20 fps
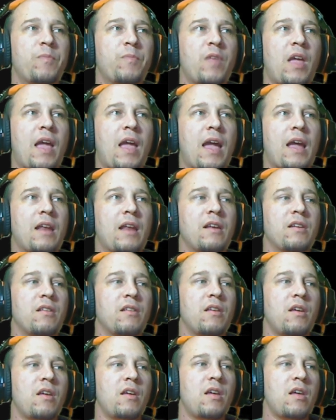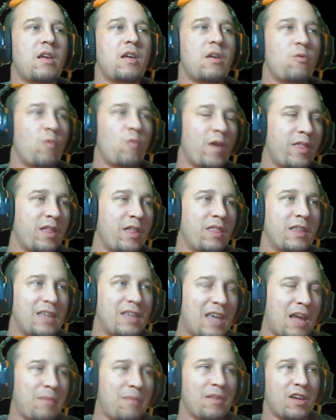and within the
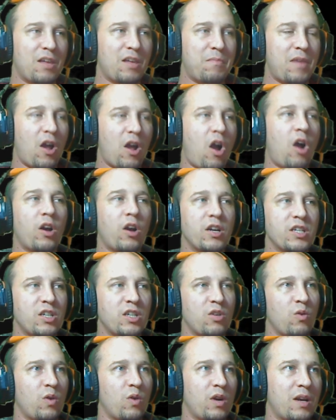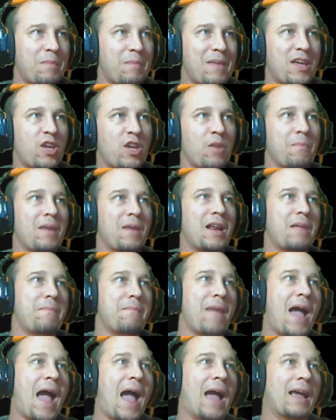game that can be harnessed in order to make your money
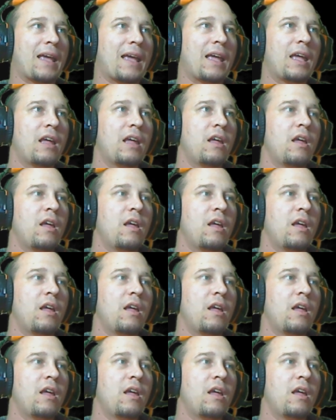back.